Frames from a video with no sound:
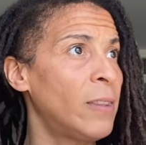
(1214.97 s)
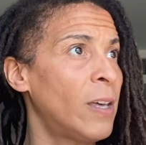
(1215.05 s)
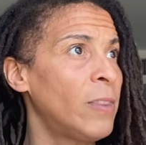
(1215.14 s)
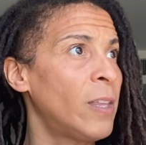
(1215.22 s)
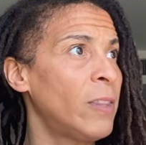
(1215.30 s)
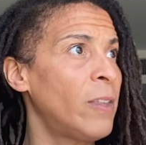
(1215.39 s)

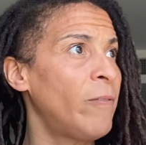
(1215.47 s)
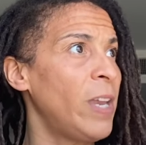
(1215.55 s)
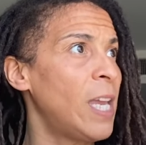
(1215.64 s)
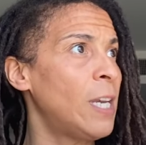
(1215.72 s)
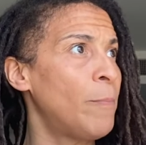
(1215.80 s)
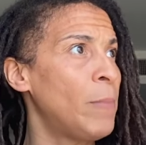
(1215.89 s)
the, the, the
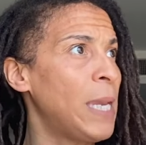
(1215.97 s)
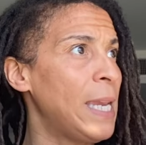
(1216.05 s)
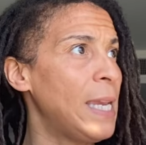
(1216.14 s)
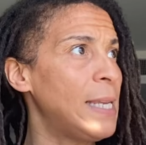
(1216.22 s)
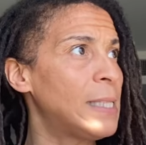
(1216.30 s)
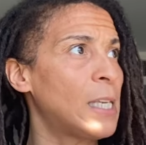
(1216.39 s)

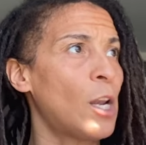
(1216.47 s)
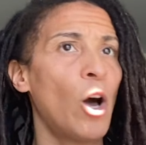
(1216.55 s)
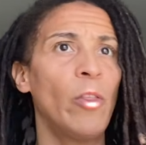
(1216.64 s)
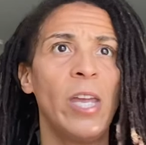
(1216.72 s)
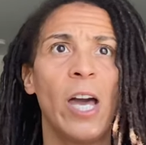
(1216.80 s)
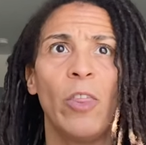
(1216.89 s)
Vietnamese and
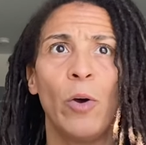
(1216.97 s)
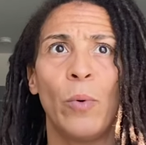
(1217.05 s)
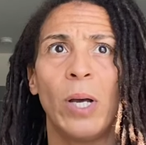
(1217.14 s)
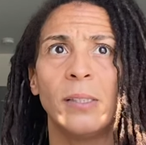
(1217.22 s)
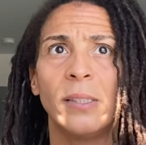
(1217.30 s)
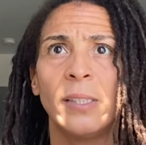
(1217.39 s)
all the other
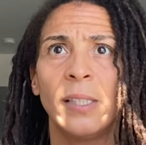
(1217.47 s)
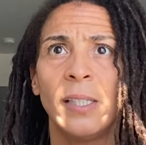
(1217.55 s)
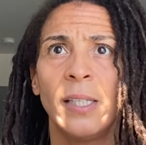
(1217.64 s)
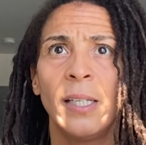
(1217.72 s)
ones.